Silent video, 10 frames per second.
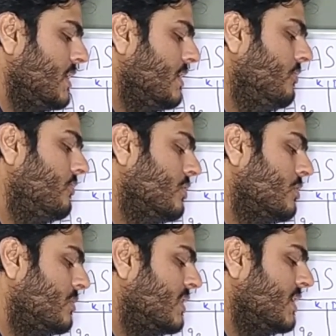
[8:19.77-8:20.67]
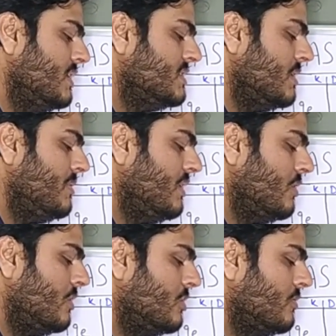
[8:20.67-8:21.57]
if your model is having
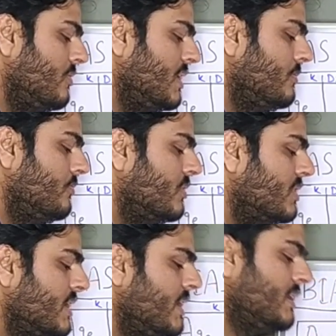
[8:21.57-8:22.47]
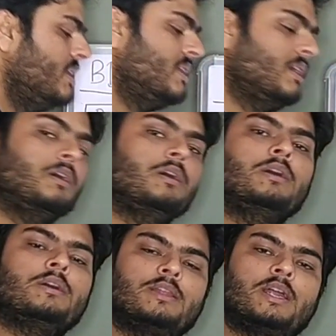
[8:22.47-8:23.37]
lot of love for training data
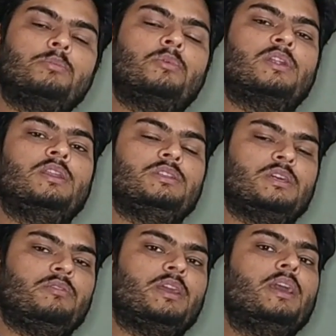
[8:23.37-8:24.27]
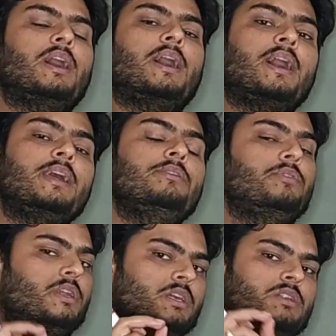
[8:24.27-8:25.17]
that model is having a high
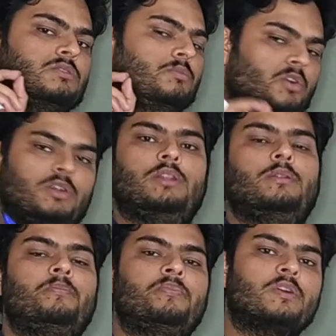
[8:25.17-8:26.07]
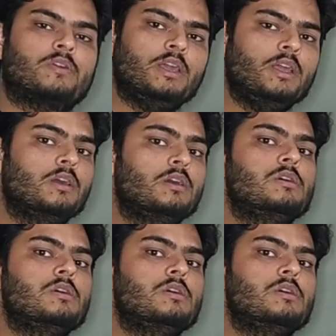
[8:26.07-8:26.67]
variance model okay